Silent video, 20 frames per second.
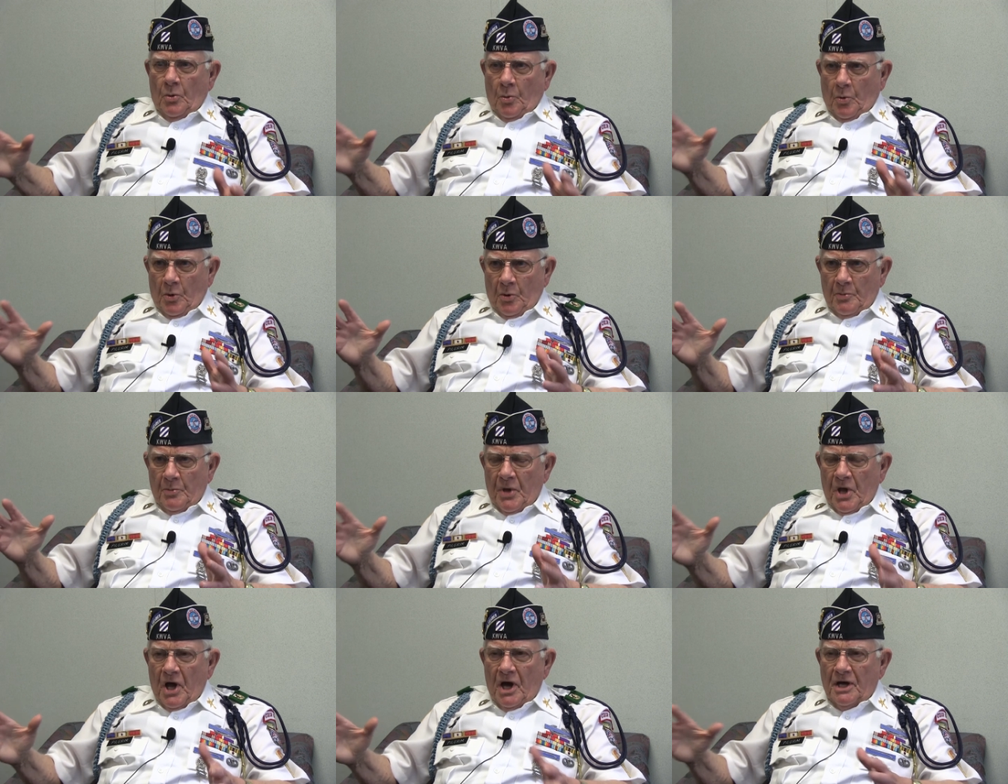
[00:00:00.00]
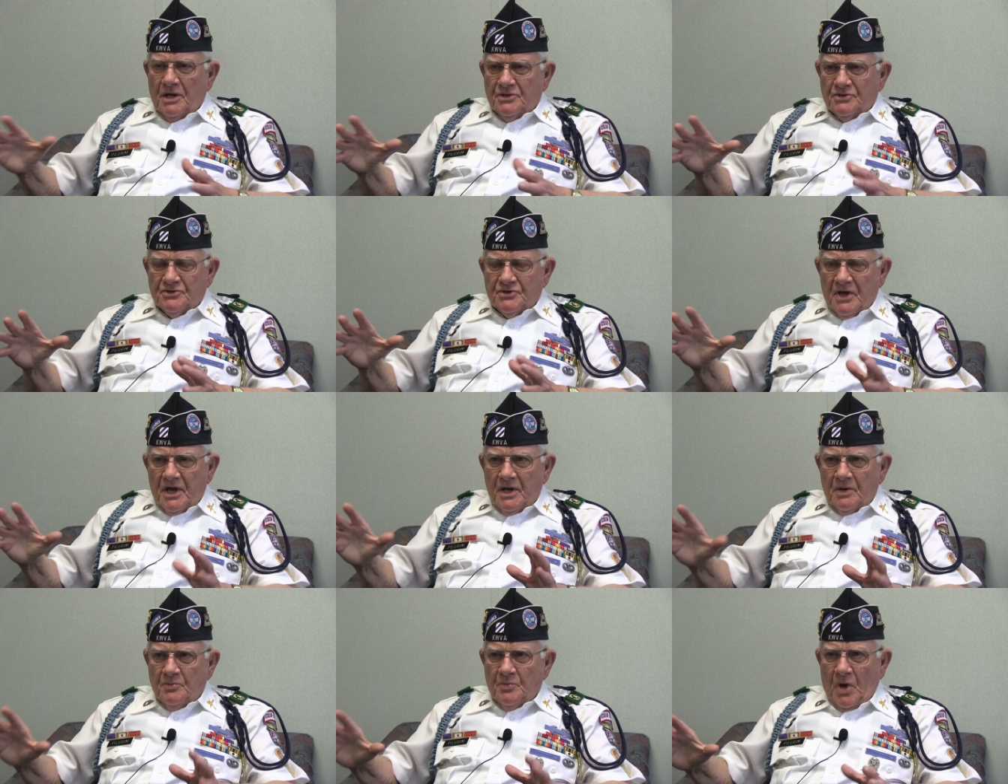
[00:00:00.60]
were behind
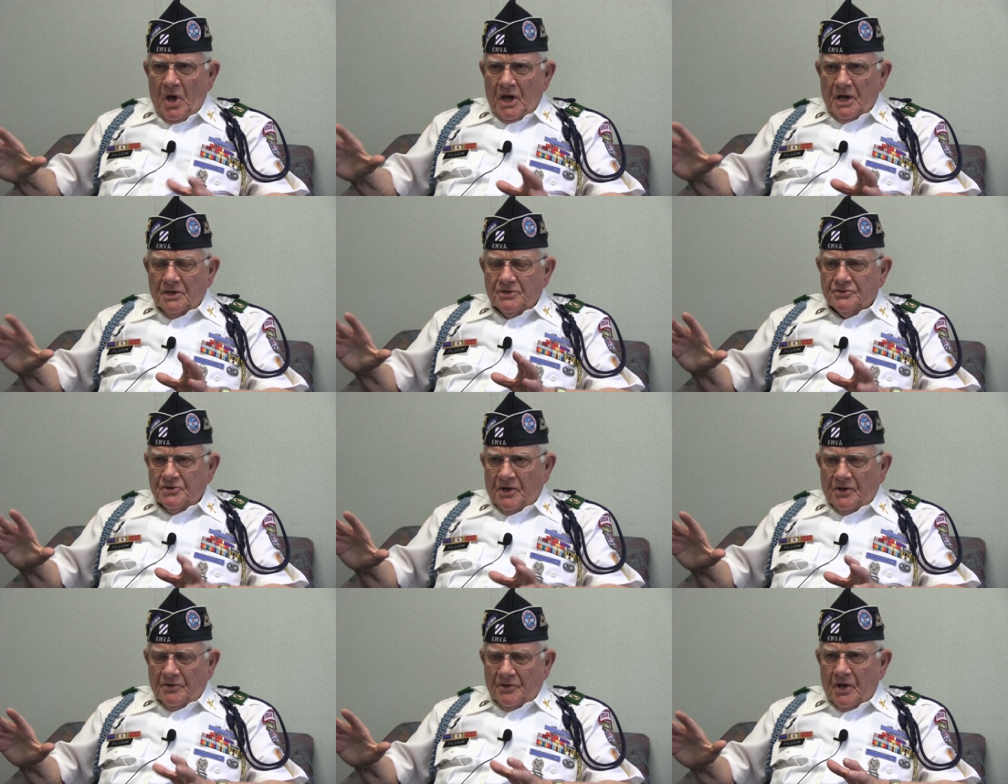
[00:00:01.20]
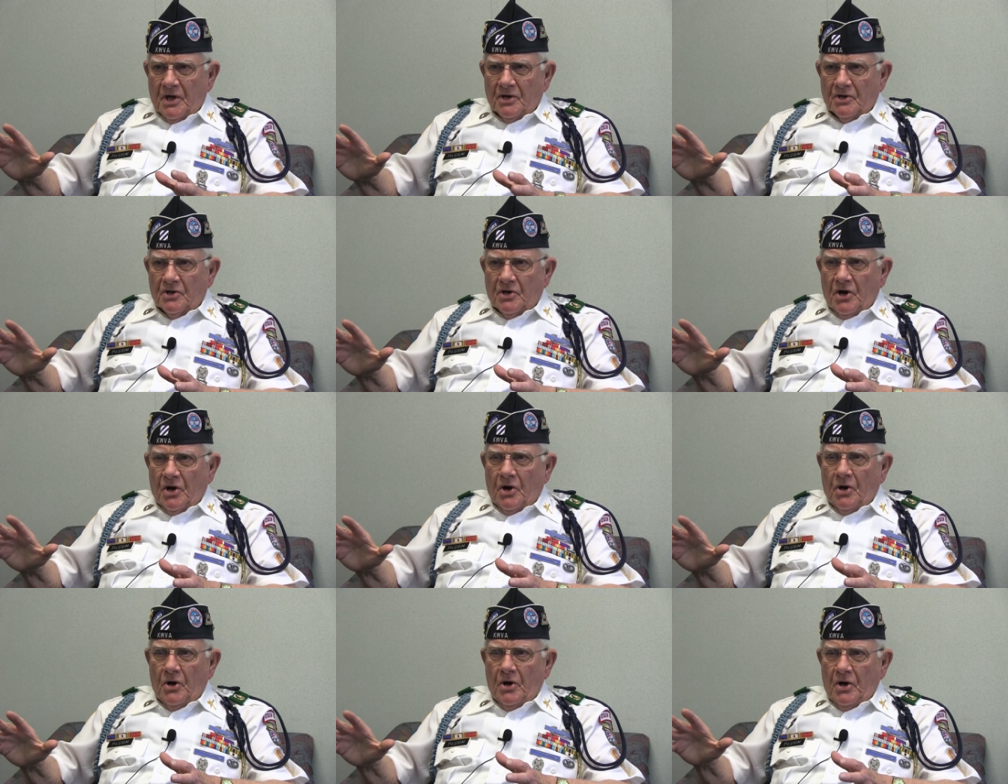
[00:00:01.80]
sandbags on that
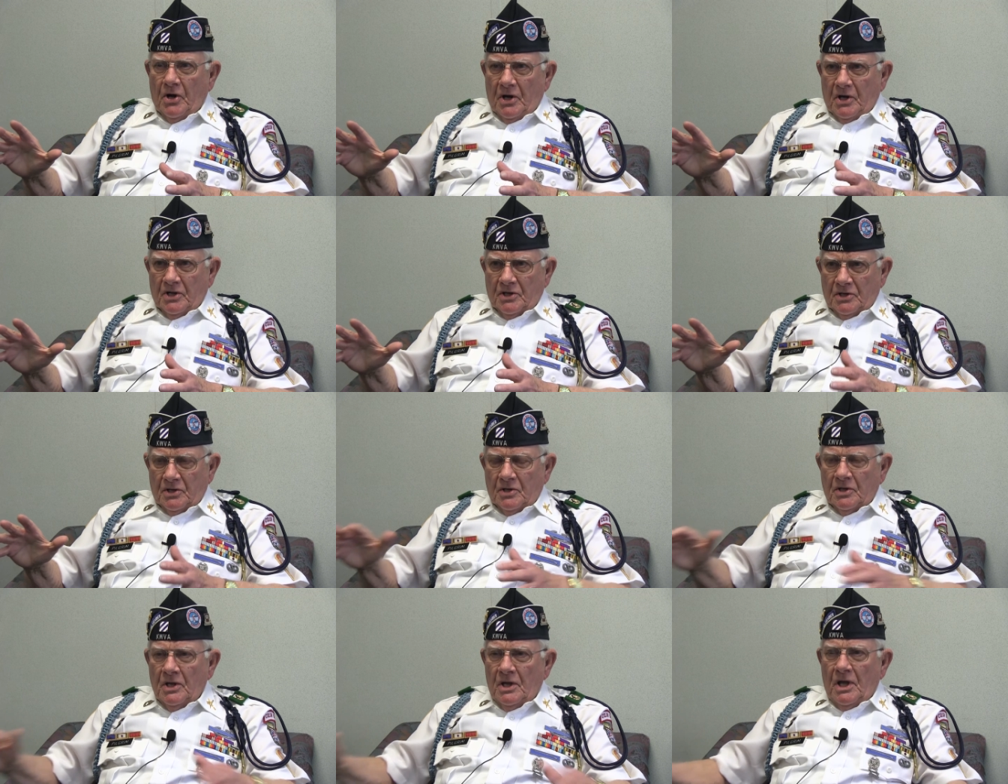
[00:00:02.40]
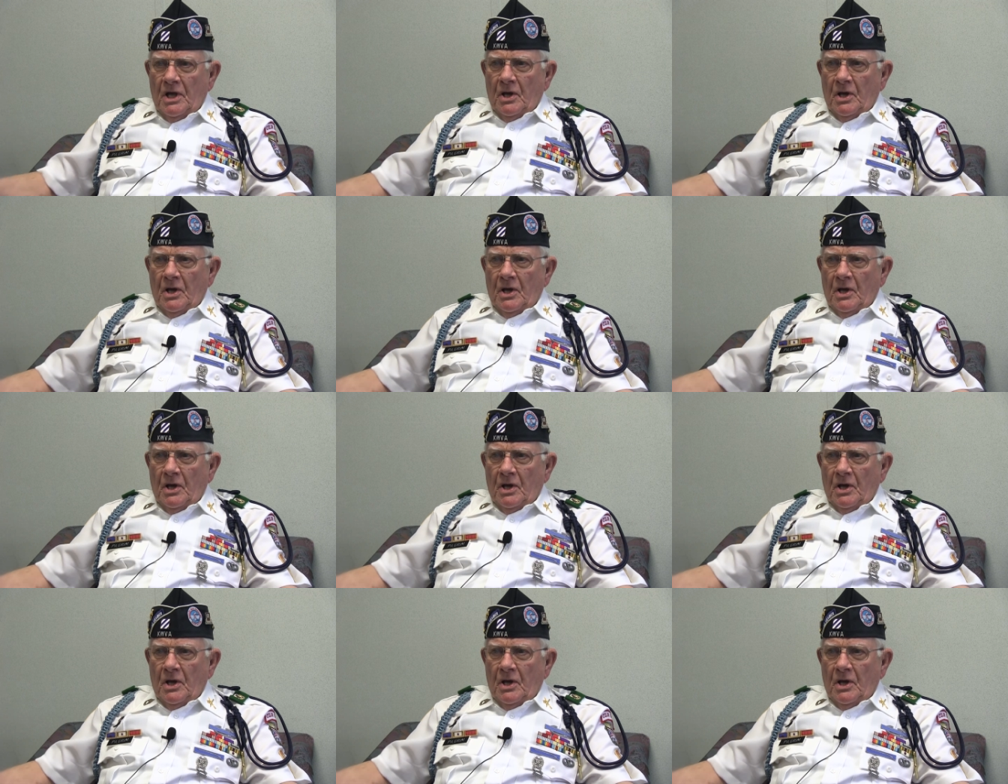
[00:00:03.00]
car and